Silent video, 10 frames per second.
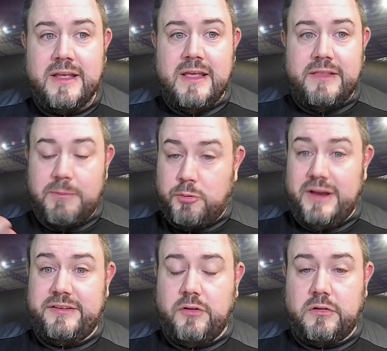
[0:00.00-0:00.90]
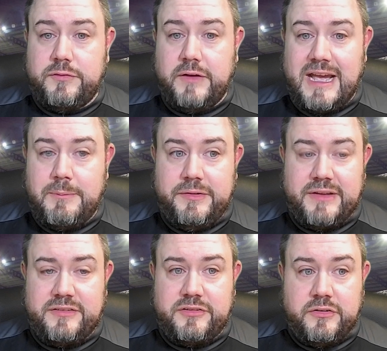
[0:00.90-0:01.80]
They pressed Oxford out of
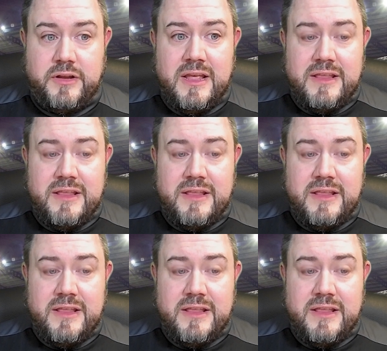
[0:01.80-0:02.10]
possession.